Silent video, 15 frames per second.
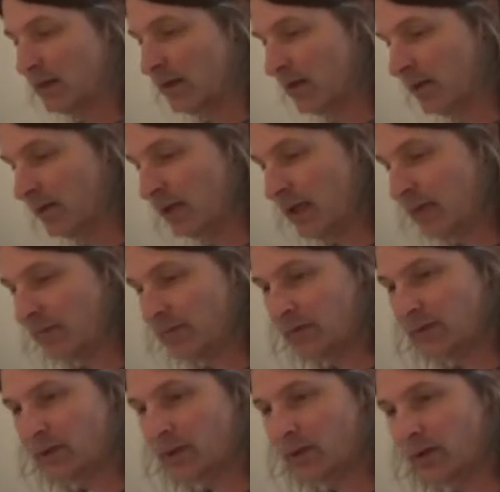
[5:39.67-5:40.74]
Okay,
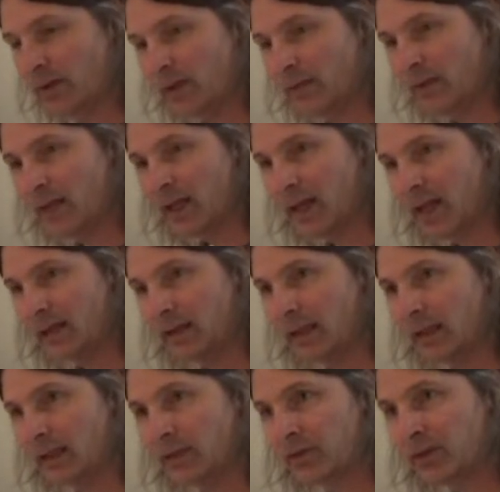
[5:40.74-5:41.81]
so then we got
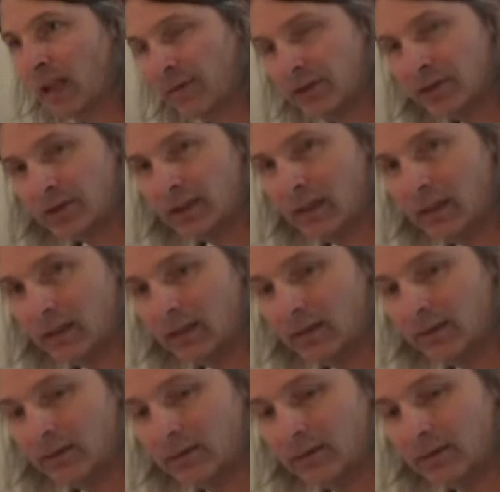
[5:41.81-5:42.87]
the 7C
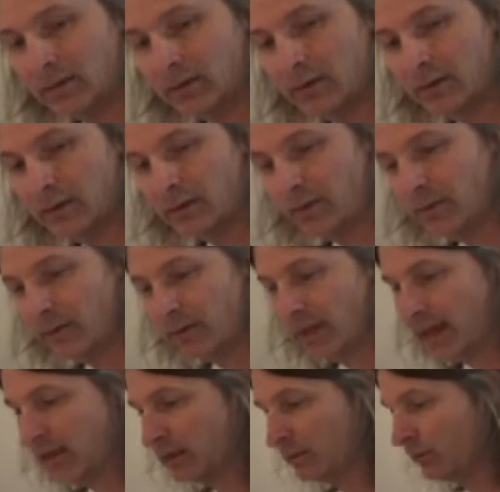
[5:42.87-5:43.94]

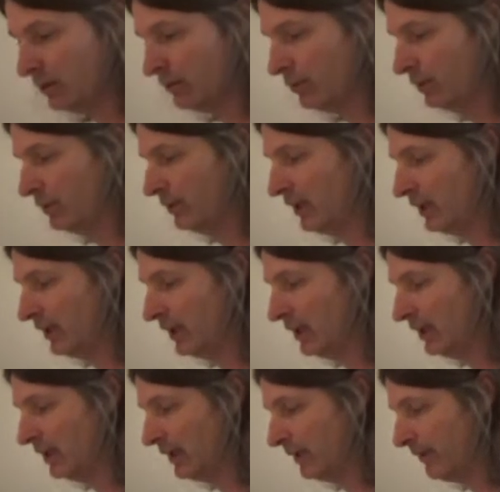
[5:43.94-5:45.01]
next, which would be
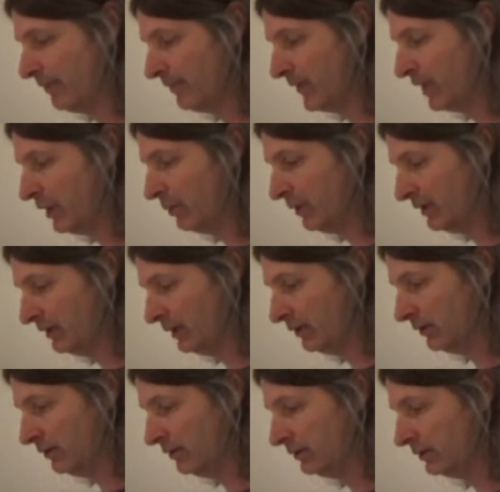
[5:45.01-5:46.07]
three
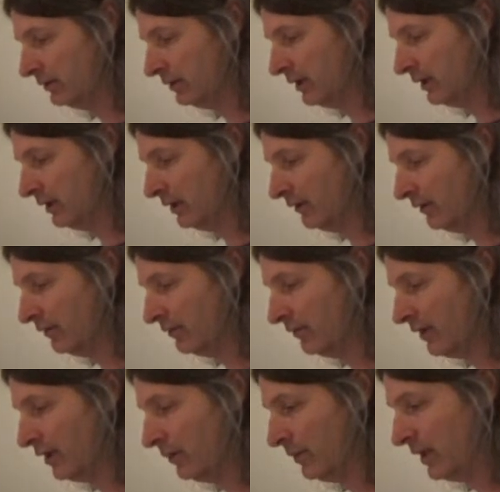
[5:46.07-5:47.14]
singles
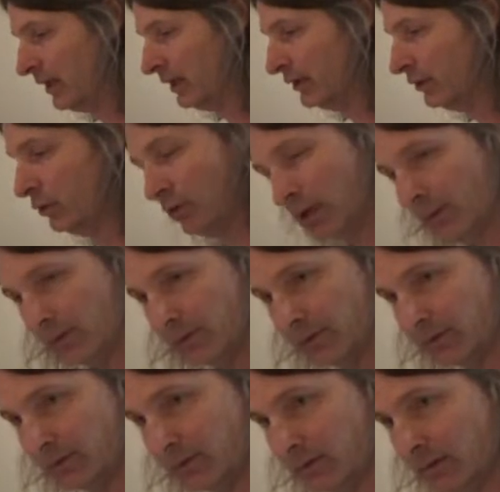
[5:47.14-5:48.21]
followed by two
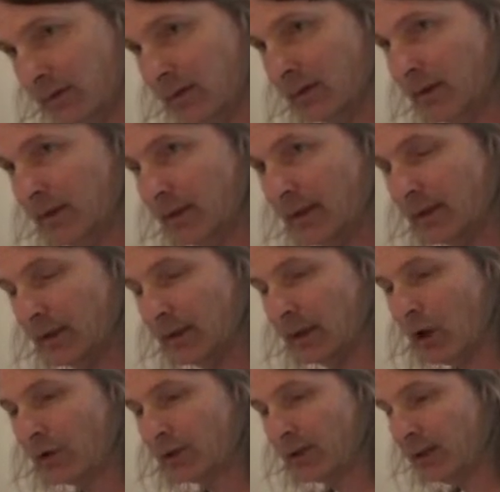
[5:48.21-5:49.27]
doubles and it
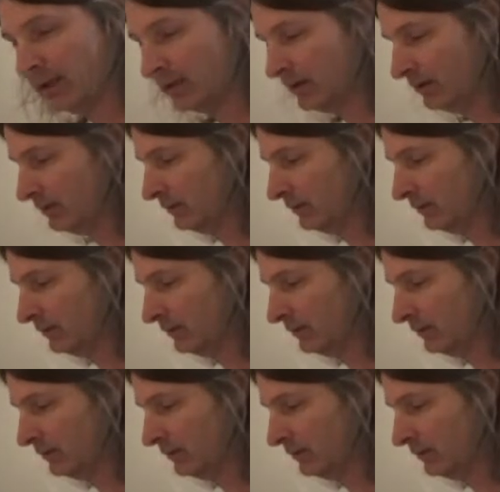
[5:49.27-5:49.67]
alternates.